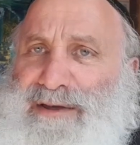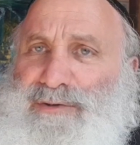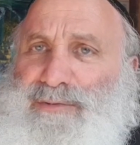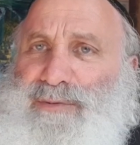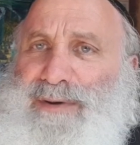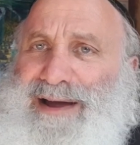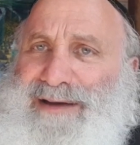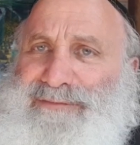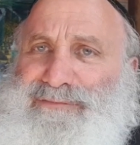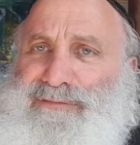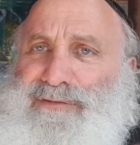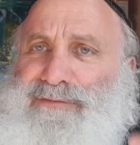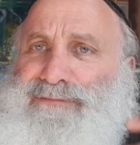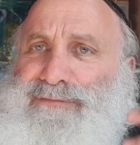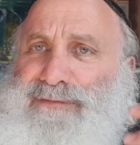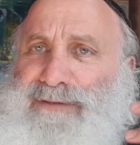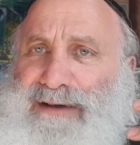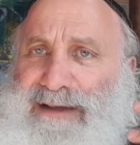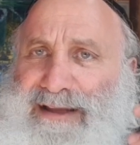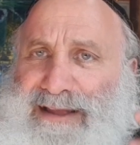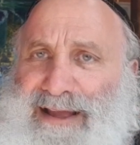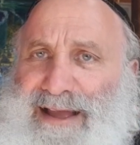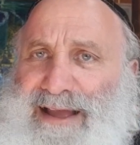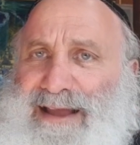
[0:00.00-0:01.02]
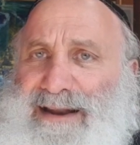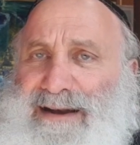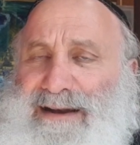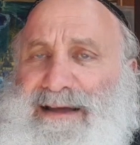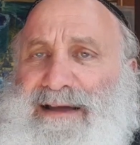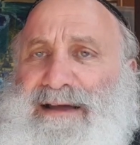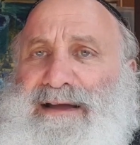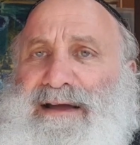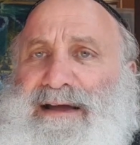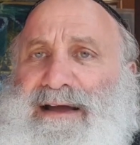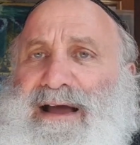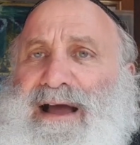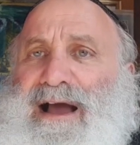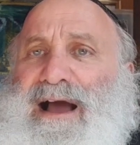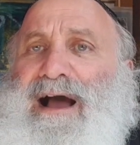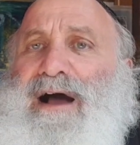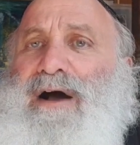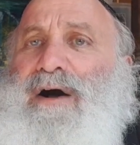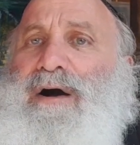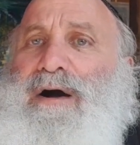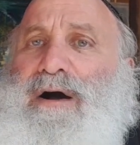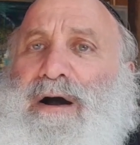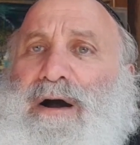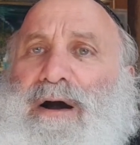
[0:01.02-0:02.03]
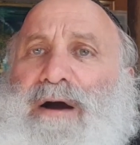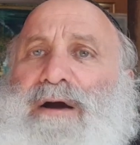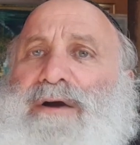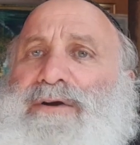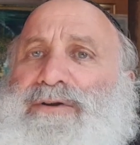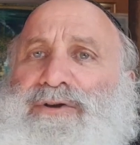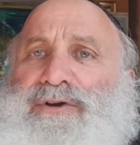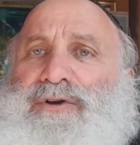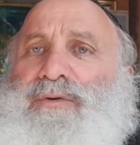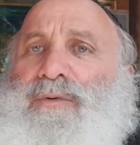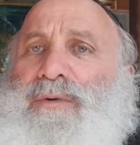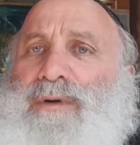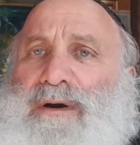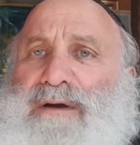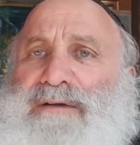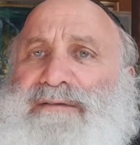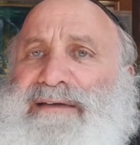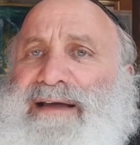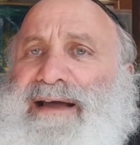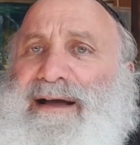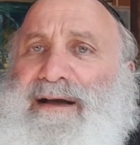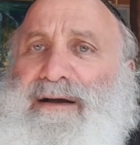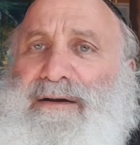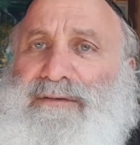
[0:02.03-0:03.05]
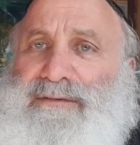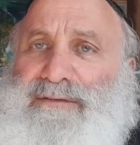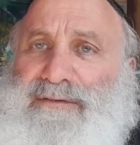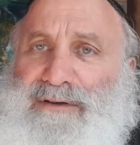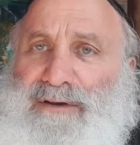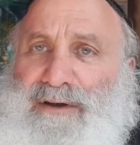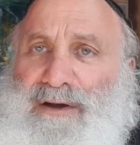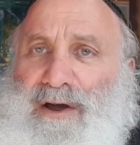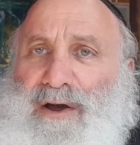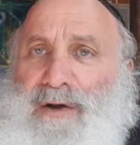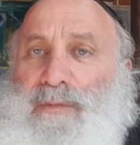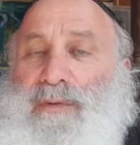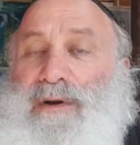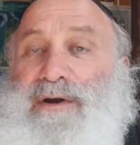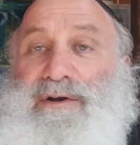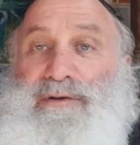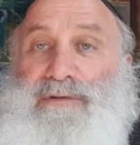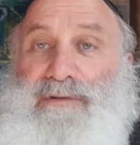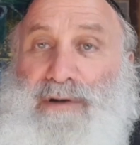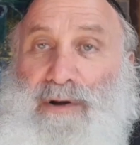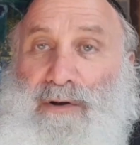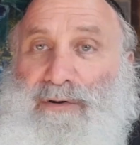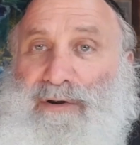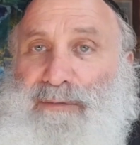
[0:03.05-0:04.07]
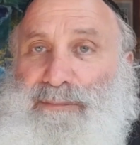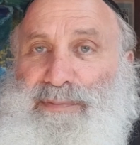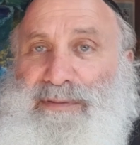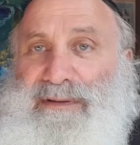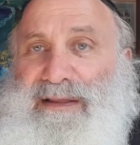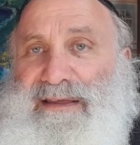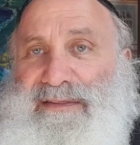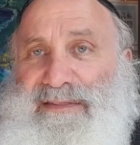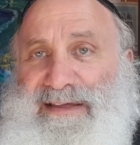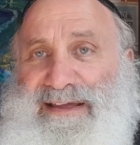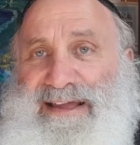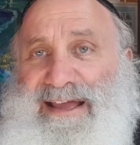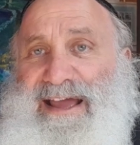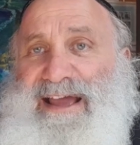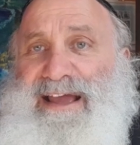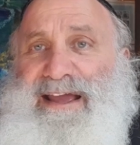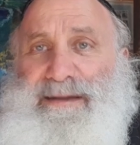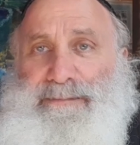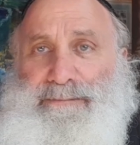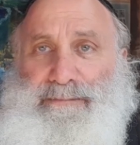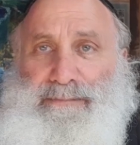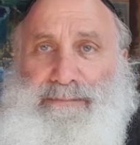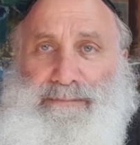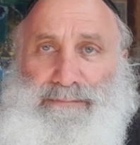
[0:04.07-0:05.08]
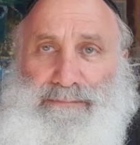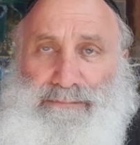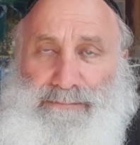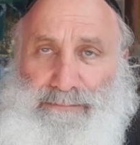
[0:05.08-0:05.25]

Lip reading: You have to forget how hard you worked out when you go to play the game.